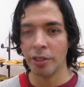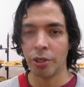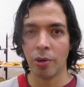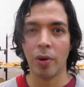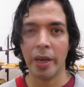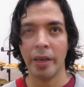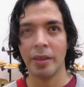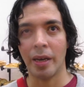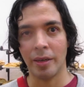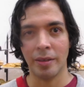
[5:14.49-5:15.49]
chocolate
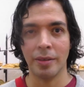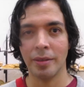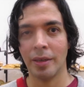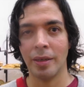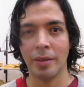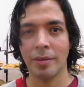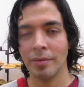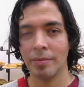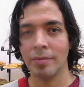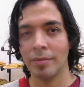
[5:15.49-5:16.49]
and
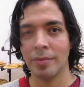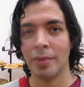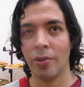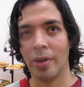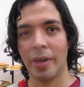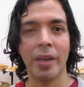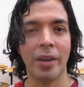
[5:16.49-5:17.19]
other